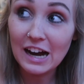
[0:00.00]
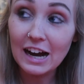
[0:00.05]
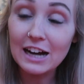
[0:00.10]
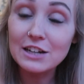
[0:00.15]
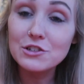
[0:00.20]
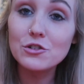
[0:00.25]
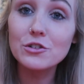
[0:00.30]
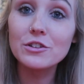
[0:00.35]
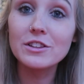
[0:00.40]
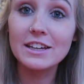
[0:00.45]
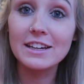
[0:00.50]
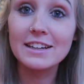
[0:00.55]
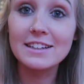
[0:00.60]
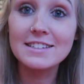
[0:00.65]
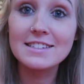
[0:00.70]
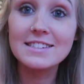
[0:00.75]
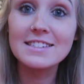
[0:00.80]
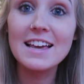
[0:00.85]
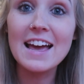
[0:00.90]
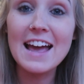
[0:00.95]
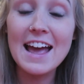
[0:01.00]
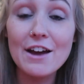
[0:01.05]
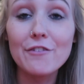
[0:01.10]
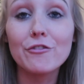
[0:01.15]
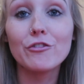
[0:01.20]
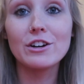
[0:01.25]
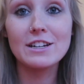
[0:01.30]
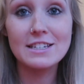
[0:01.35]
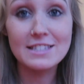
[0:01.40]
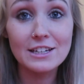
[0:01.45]
I do this
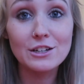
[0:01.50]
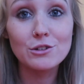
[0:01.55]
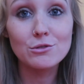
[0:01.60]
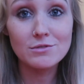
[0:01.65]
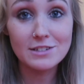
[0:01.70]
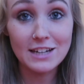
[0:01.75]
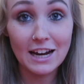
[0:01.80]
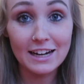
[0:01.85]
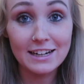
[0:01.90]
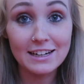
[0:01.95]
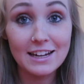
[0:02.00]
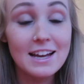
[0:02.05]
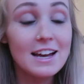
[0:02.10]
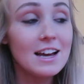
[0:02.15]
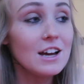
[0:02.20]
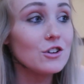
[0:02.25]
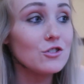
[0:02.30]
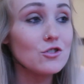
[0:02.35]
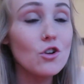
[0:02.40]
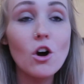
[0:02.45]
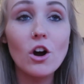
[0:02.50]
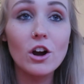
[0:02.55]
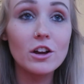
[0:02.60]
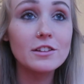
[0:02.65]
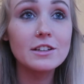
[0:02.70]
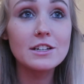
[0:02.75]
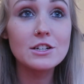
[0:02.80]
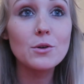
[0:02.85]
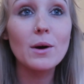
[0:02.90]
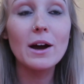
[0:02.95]
every single day. Not
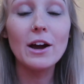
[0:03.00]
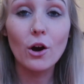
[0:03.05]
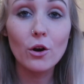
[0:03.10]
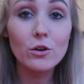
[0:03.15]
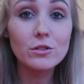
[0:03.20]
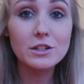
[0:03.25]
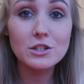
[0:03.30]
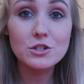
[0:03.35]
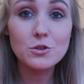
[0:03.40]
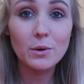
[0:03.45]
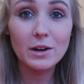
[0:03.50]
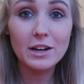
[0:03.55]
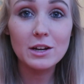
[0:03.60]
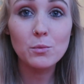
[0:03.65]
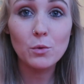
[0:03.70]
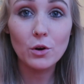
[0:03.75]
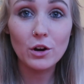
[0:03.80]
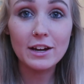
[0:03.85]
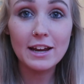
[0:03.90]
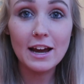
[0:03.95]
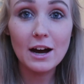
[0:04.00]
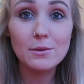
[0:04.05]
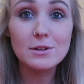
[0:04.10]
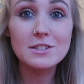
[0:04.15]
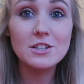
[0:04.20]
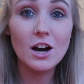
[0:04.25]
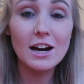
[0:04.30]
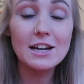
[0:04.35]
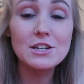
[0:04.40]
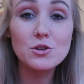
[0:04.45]
only do I only do it in work
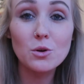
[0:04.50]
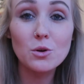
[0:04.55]
hours, I